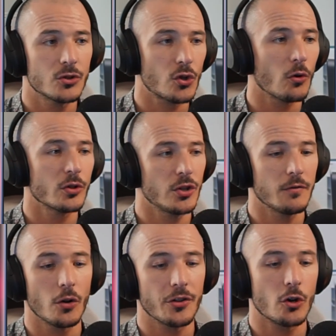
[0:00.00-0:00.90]
So long as
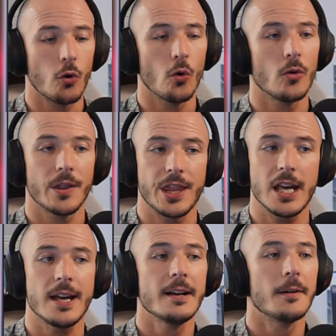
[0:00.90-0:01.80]
you've got the core
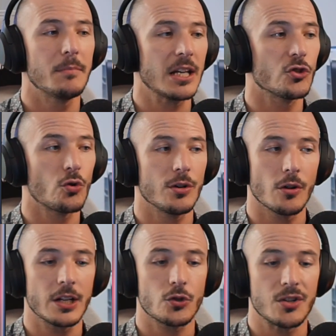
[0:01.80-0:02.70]
there, making sure you've
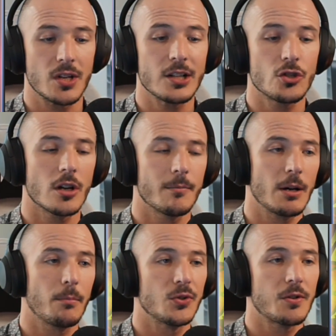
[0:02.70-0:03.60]
got that translation coming
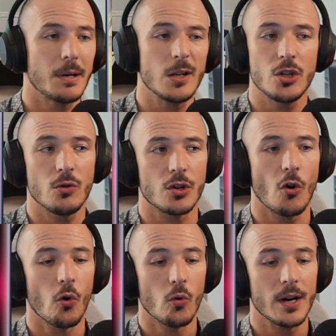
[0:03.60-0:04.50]
up on Sabine, you can
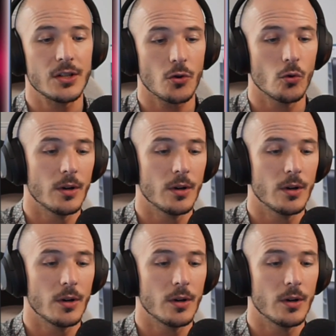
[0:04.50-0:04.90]
always